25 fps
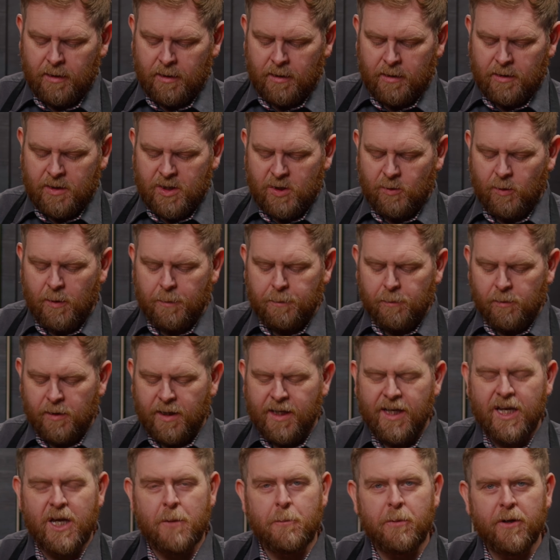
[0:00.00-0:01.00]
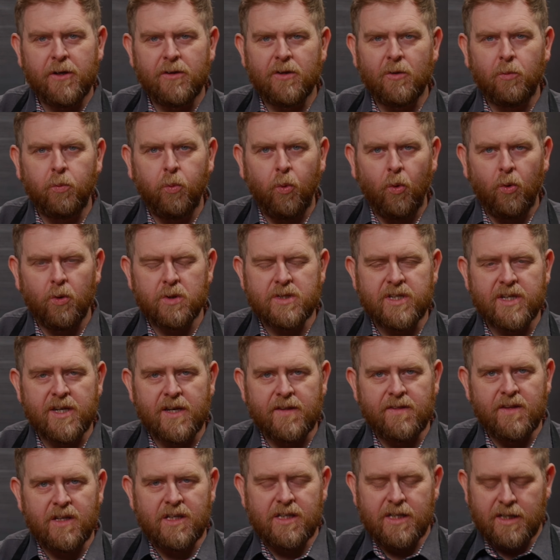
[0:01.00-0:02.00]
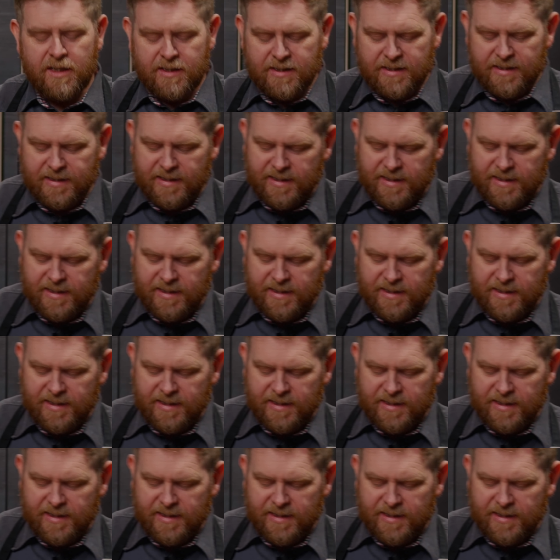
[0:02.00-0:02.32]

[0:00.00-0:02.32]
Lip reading: So we're keeping the water and the yeast